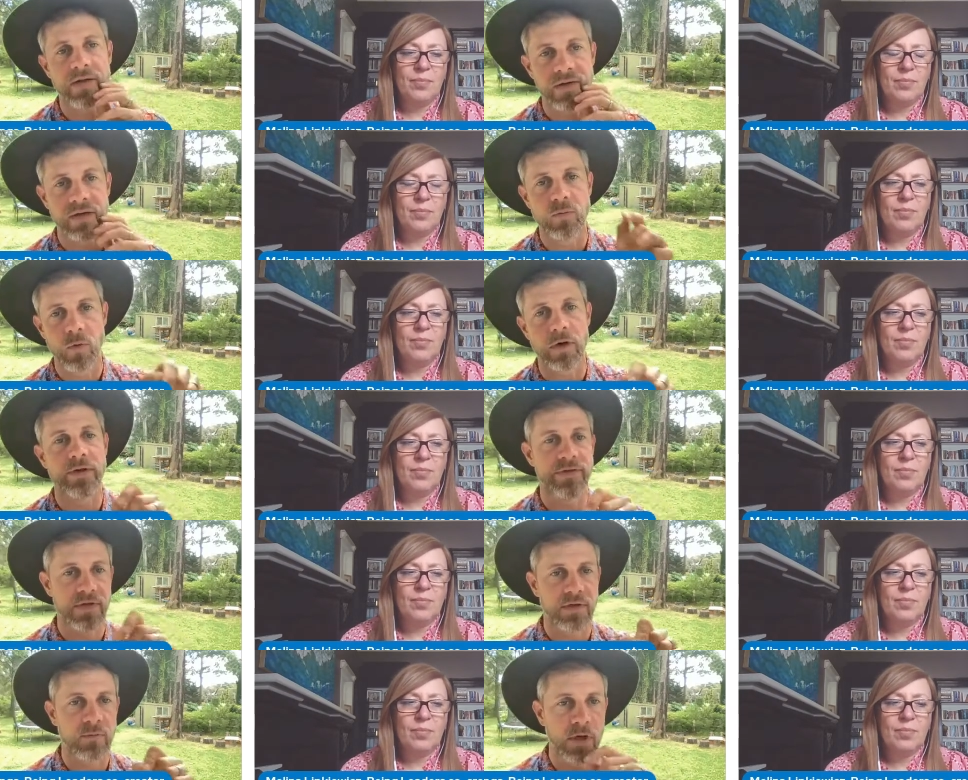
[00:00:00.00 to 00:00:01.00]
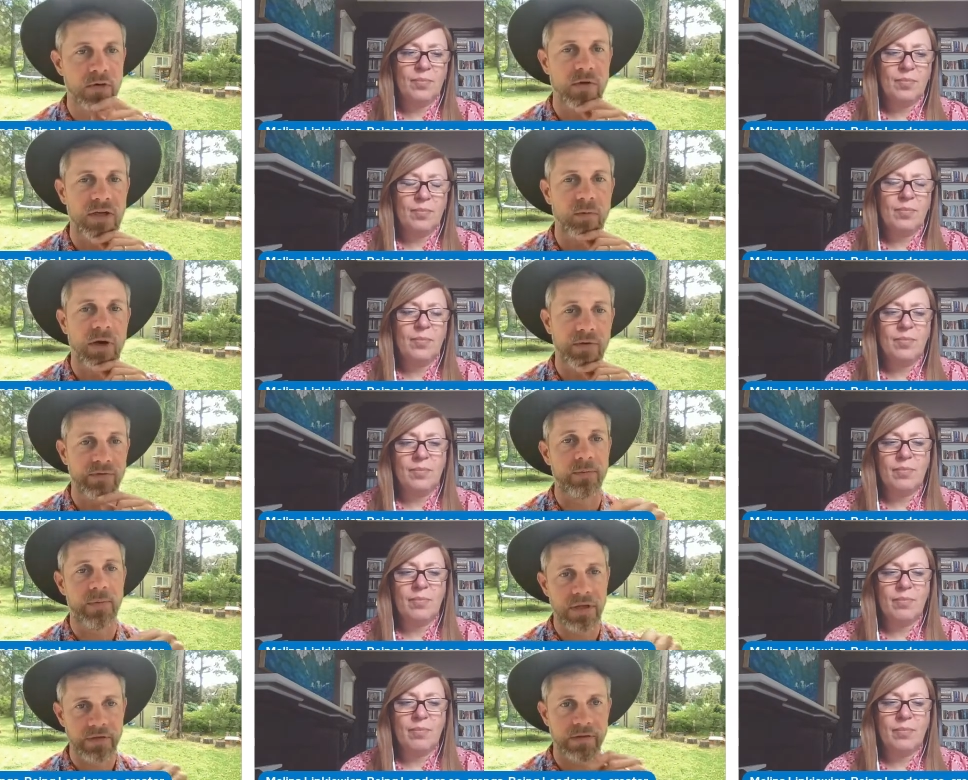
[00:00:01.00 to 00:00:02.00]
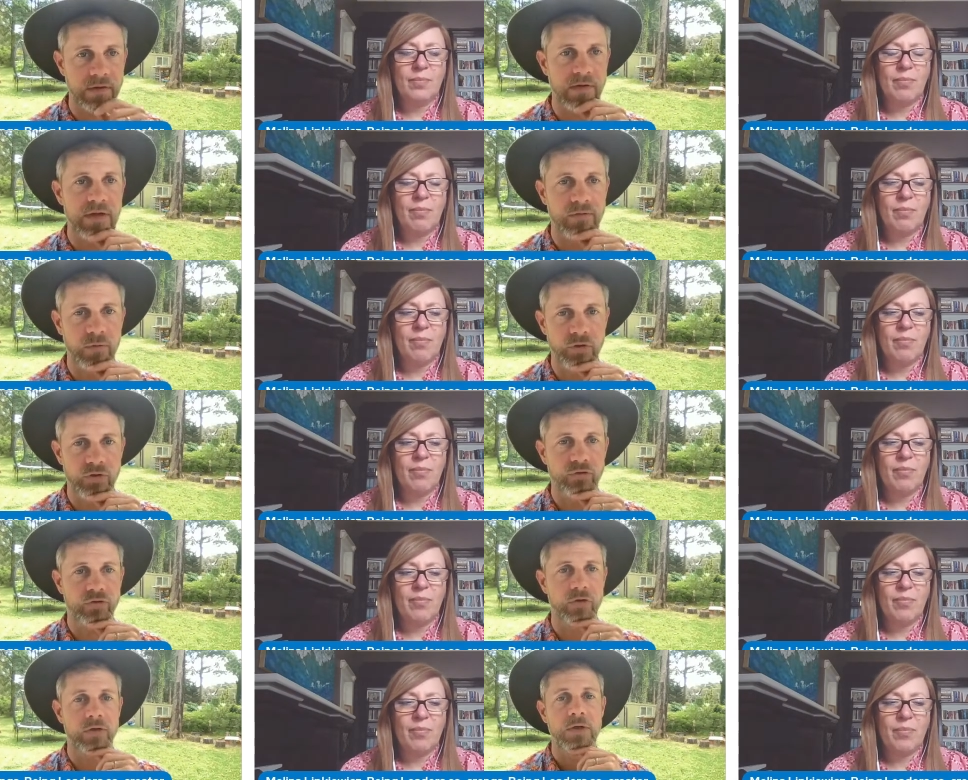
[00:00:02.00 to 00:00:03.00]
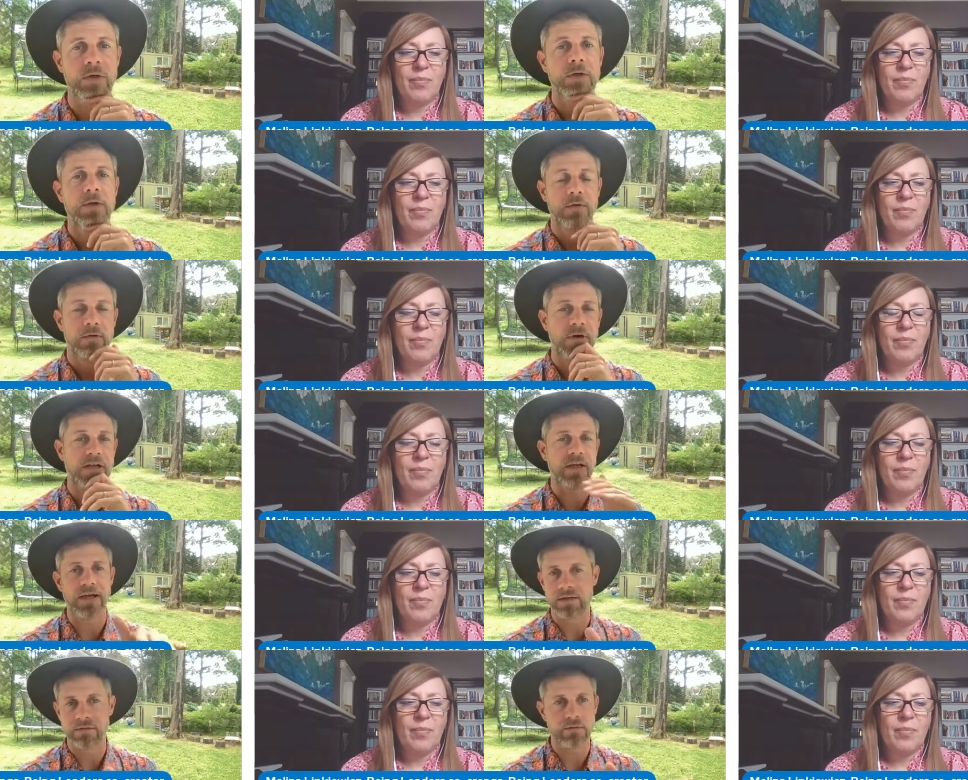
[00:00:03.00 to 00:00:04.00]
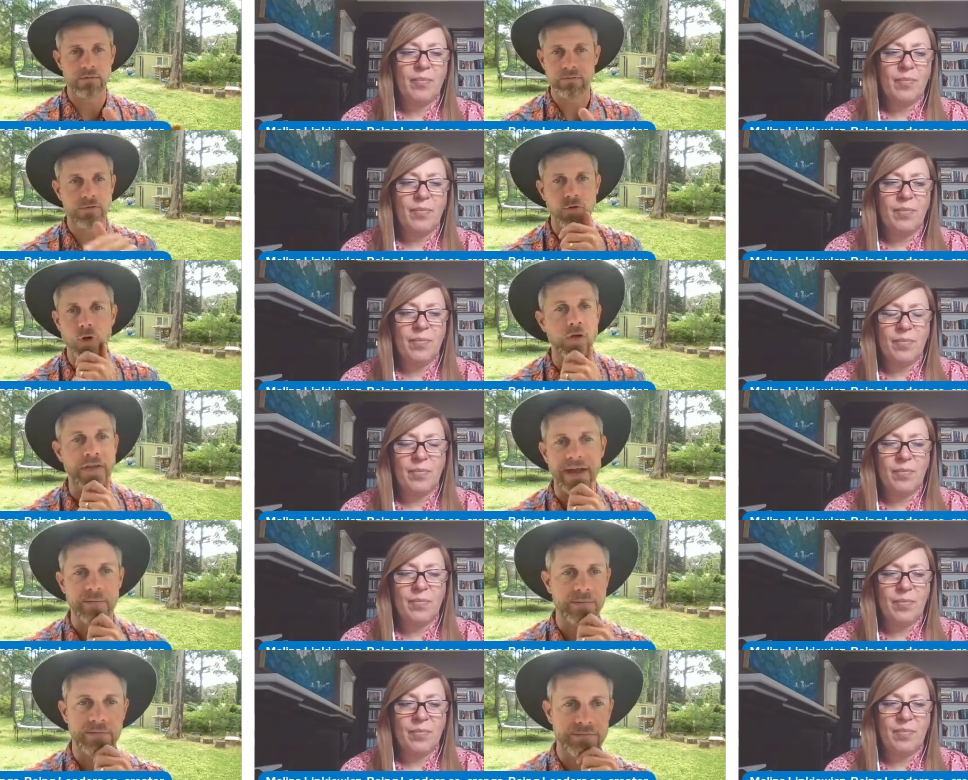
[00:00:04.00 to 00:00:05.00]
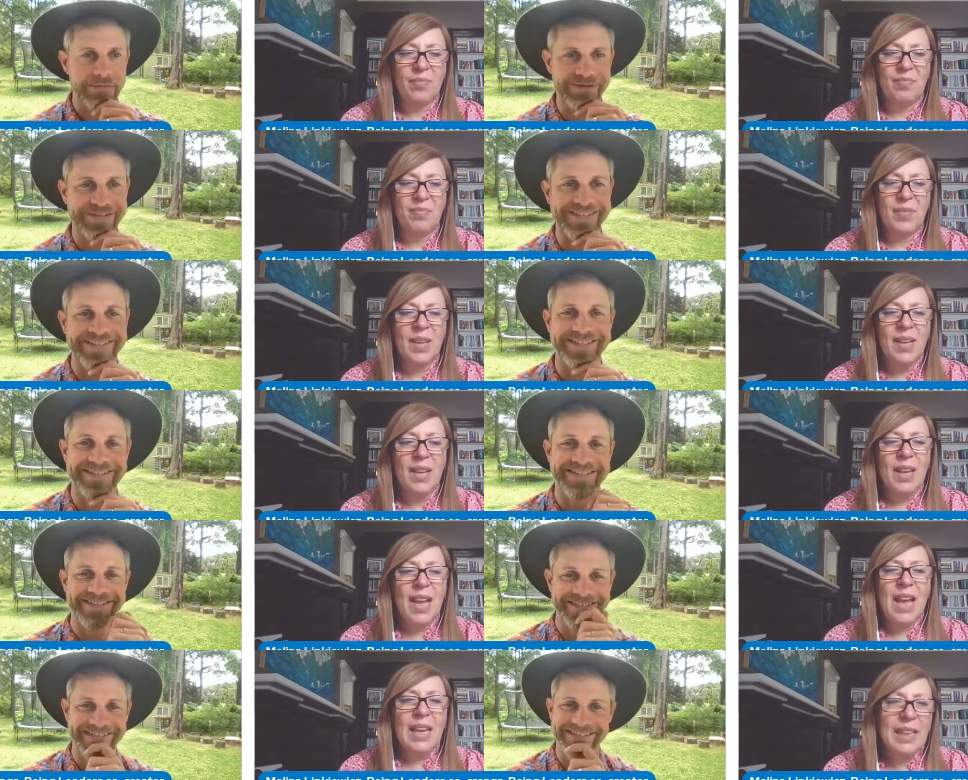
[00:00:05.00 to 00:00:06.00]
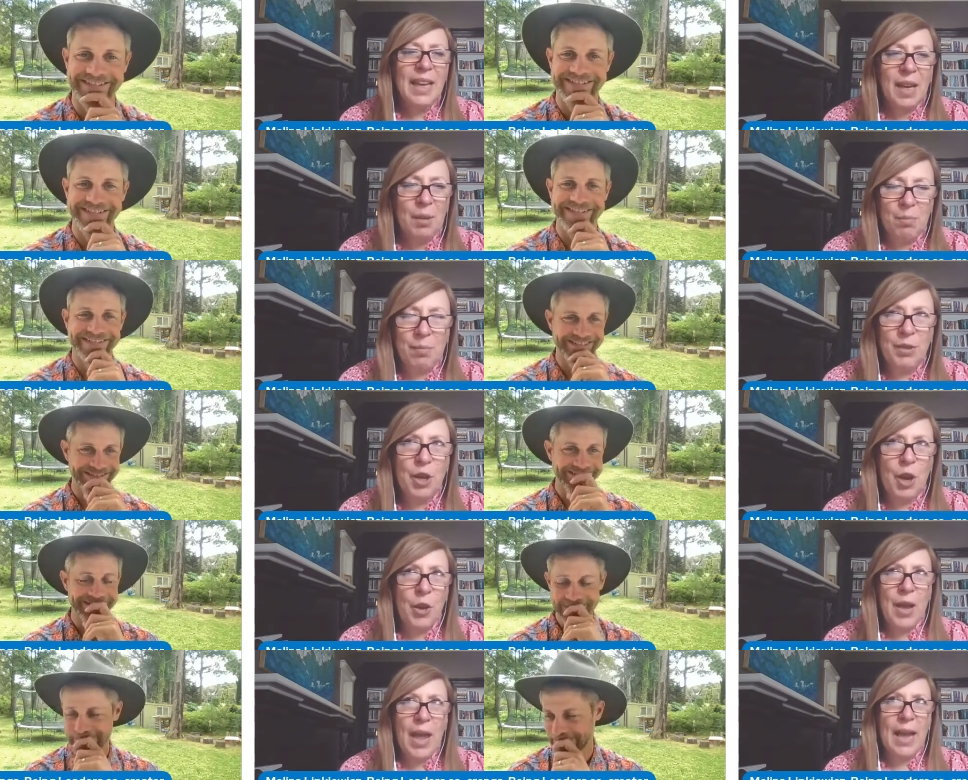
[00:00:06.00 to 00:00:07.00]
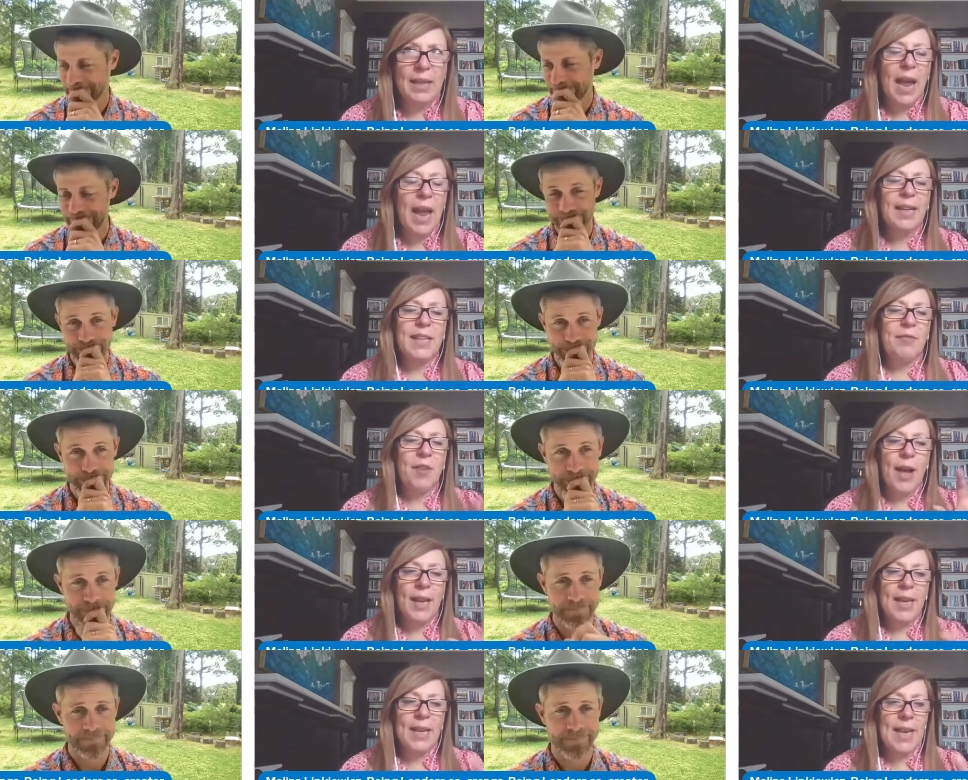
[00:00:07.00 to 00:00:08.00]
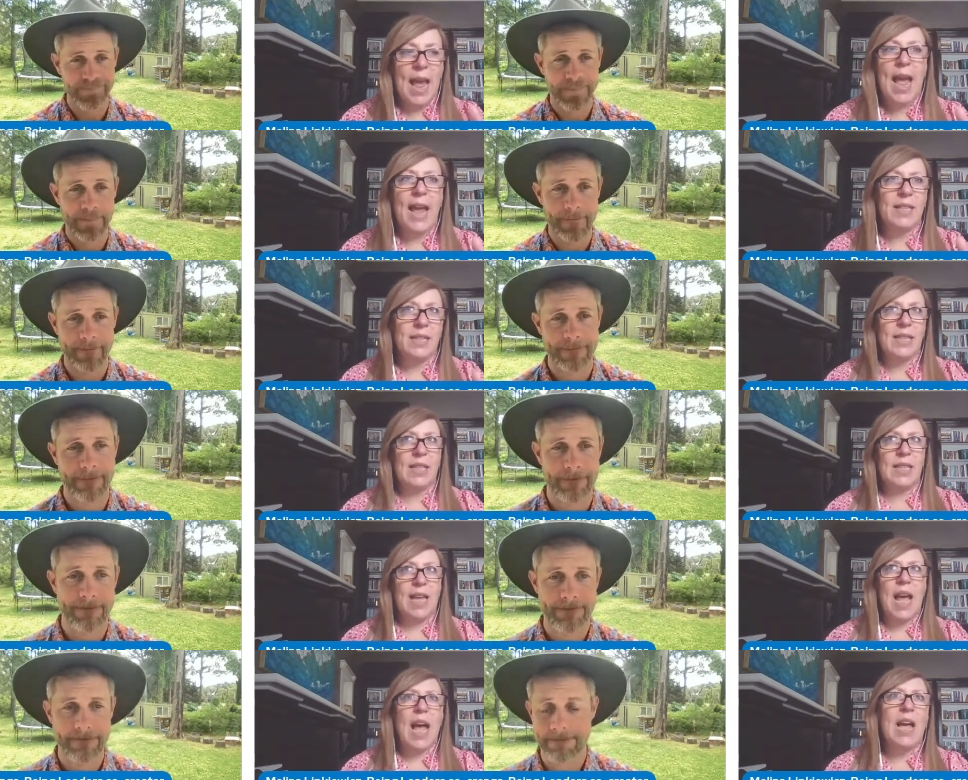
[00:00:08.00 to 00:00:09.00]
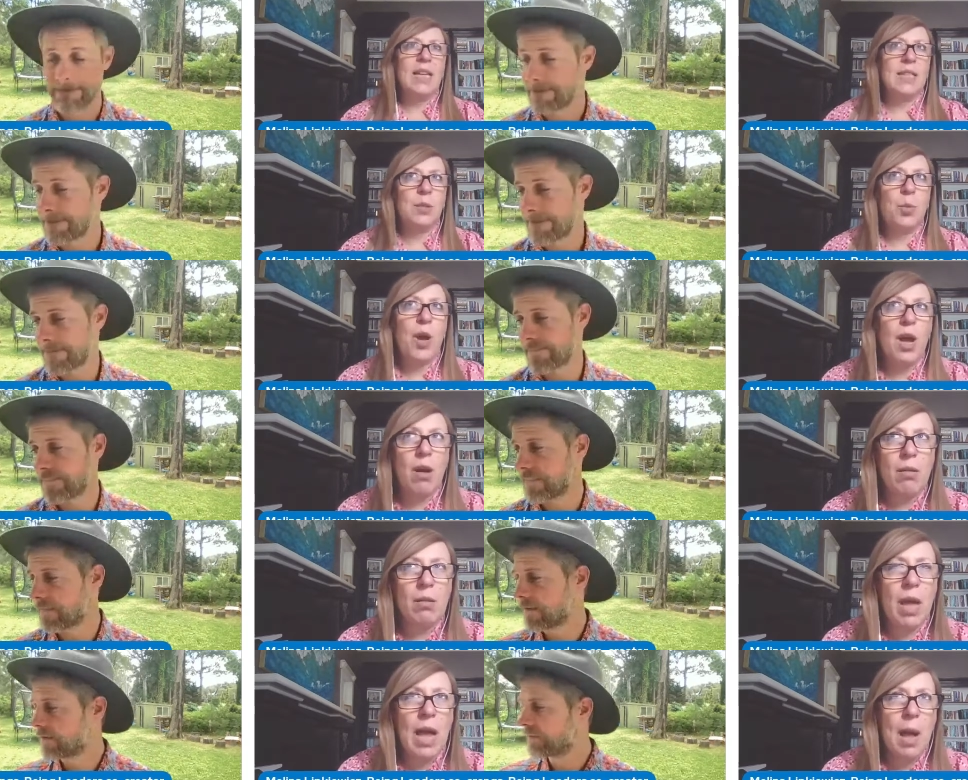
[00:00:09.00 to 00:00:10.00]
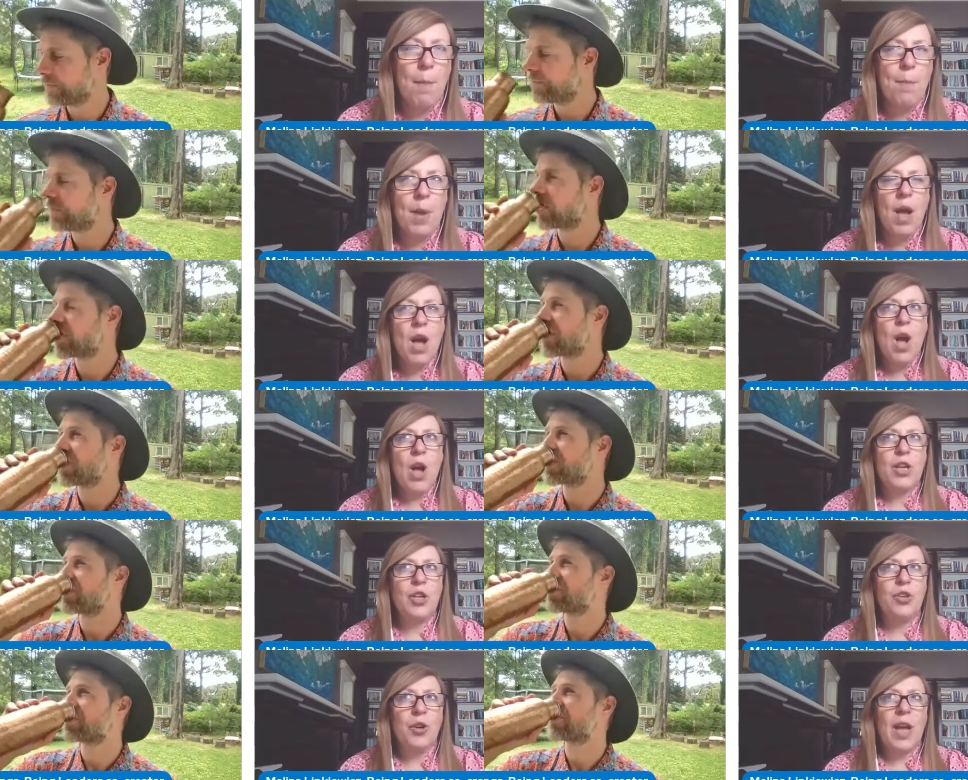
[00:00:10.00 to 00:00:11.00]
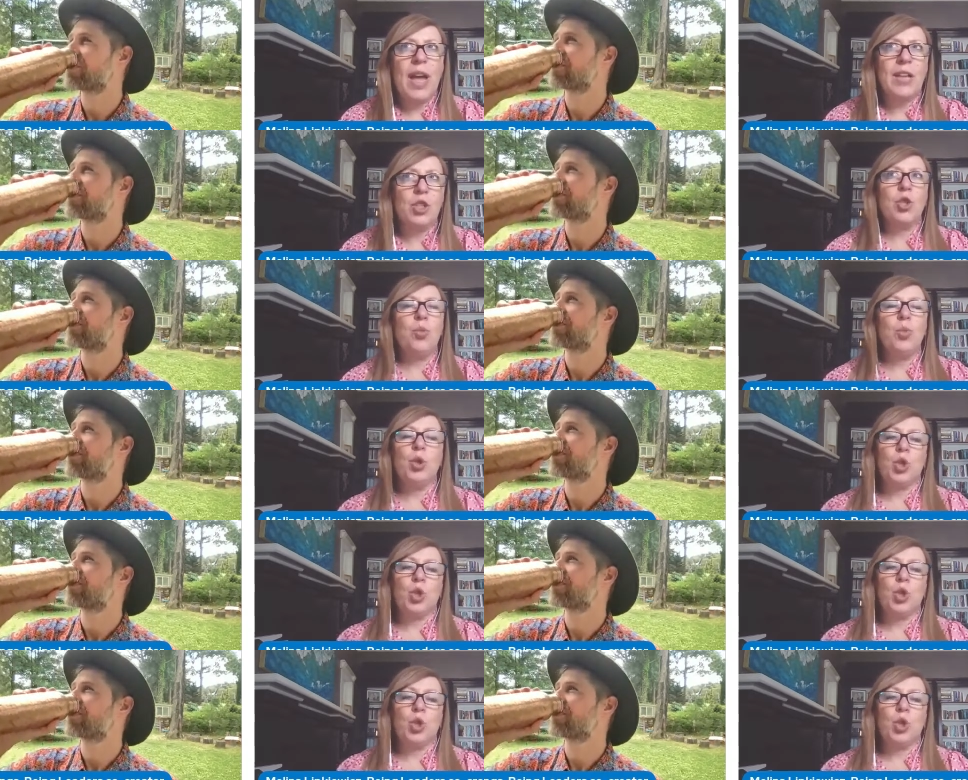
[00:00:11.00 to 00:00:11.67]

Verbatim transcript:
Speaker 1: did was and it worked really well for me, so therefore you should, right? Like, not that.
Speaker 2: Yeah, no. And, and if I can add to that as well, um, you know, as you were